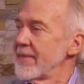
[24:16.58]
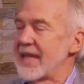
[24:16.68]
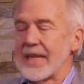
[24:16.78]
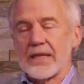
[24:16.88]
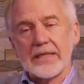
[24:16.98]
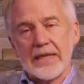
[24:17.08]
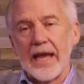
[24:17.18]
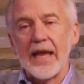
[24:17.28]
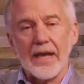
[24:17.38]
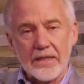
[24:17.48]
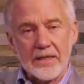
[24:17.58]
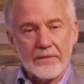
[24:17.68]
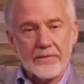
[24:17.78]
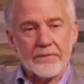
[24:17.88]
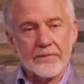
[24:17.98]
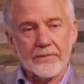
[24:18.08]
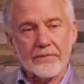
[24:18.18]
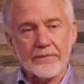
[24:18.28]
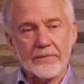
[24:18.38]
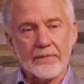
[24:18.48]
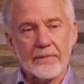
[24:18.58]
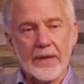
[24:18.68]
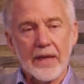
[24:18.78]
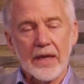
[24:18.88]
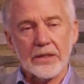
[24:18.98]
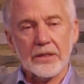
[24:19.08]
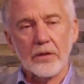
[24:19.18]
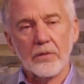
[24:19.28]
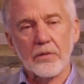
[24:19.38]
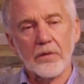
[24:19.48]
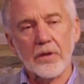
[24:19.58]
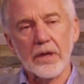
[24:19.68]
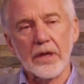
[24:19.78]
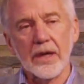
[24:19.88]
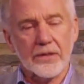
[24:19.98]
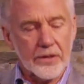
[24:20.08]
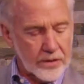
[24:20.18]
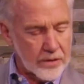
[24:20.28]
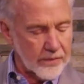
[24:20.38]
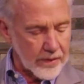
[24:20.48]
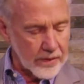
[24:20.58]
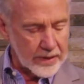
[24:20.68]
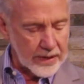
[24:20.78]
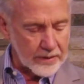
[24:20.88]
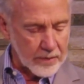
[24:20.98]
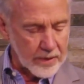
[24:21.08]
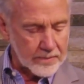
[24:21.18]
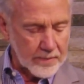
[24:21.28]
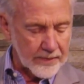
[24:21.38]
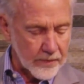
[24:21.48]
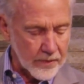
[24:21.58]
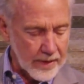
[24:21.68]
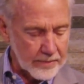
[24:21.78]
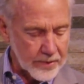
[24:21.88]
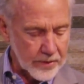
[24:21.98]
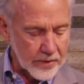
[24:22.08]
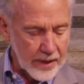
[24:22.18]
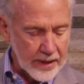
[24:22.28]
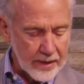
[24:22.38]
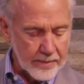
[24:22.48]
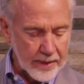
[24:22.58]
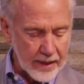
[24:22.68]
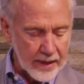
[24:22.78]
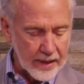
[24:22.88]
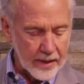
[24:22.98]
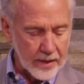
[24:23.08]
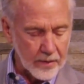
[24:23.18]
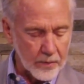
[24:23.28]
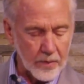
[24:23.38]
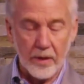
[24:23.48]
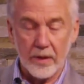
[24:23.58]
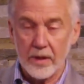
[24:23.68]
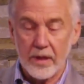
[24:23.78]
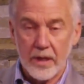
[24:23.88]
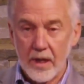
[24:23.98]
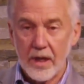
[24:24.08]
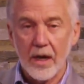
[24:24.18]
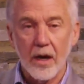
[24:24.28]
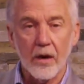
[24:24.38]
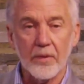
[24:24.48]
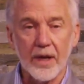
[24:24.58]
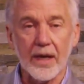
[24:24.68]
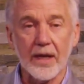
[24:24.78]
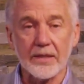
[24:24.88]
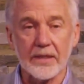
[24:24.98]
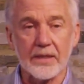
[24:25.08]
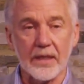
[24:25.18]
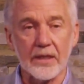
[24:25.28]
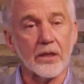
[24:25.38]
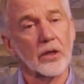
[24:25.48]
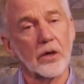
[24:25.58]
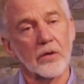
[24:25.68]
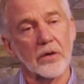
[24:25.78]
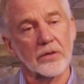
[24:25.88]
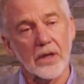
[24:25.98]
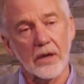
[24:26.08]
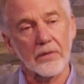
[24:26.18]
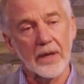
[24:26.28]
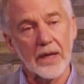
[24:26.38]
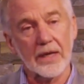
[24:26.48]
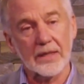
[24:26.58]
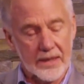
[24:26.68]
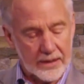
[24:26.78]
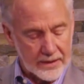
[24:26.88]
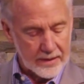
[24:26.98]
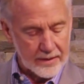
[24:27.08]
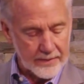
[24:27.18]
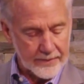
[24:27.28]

the intent. So, you've heard these words before, I'm sure. In the beginning, the Word already existed. The Logos already existed.